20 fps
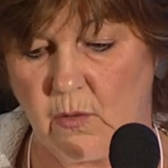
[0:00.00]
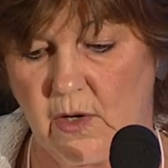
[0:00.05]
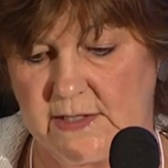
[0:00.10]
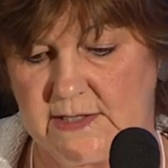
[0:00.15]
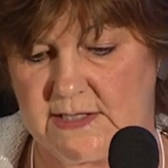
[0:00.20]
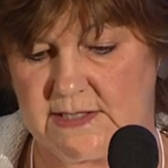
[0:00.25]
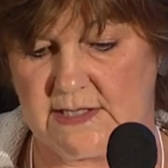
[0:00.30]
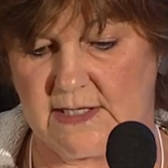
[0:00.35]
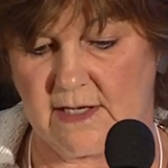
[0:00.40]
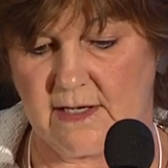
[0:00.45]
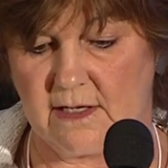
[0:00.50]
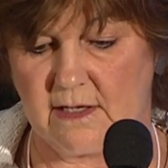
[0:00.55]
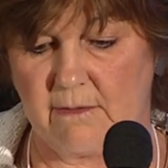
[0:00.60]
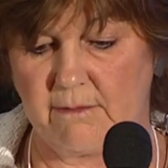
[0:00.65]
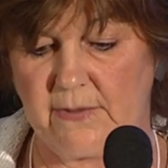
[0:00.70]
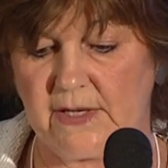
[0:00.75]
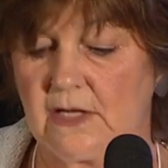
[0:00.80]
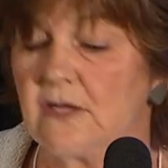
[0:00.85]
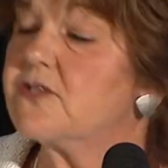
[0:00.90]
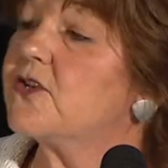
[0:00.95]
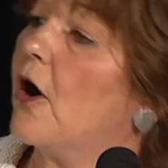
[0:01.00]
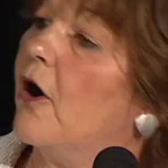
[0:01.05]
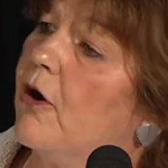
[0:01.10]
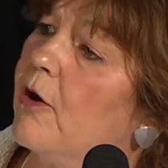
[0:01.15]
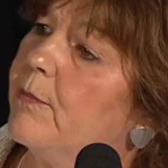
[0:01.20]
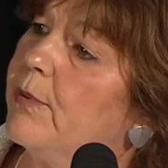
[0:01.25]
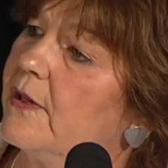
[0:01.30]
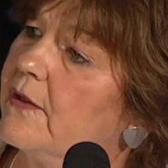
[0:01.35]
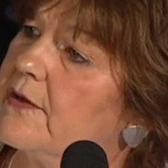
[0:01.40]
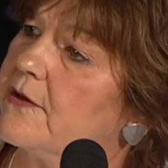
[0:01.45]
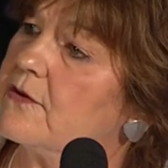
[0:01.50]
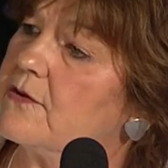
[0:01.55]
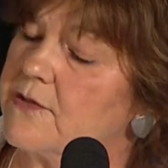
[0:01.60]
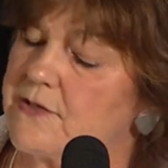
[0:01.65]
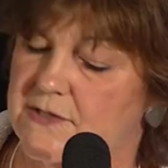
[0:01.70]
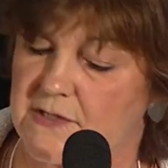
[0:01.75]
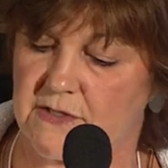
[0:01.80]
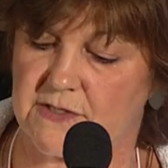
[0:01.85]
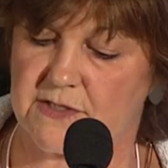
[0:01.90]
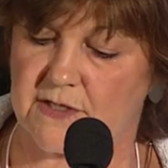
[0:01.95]
once did because our political
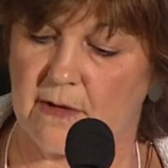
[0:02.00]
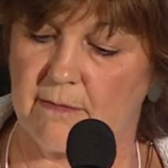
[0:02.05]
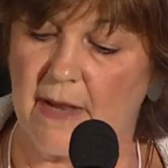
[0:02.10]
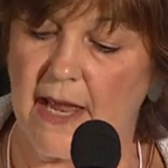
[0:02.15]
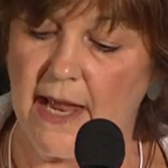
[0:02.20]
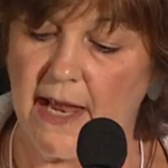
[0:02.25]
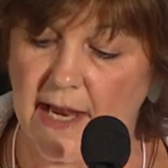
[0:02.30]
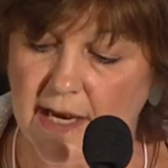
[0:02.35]
system